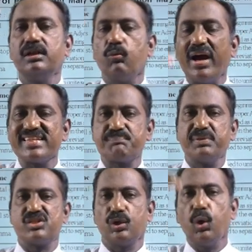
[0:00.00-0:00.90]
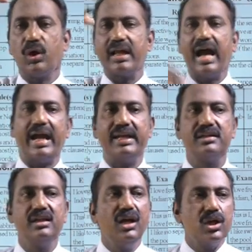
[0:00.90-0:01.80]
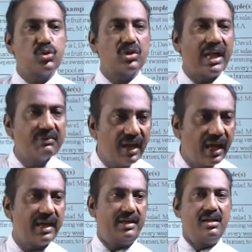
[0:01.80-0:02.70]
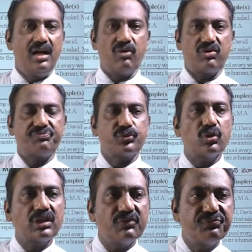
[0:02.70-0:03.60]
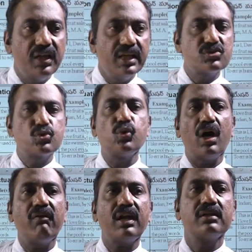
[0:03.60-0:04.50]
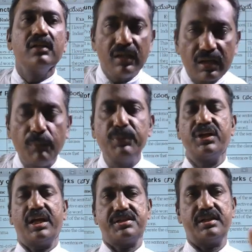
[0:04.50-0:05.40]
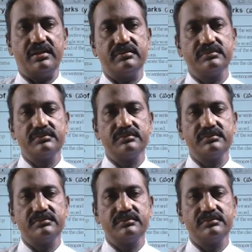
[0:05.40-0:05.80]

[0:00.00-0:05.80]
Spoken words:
voice pitch low and high to convey our total feelings through our communication,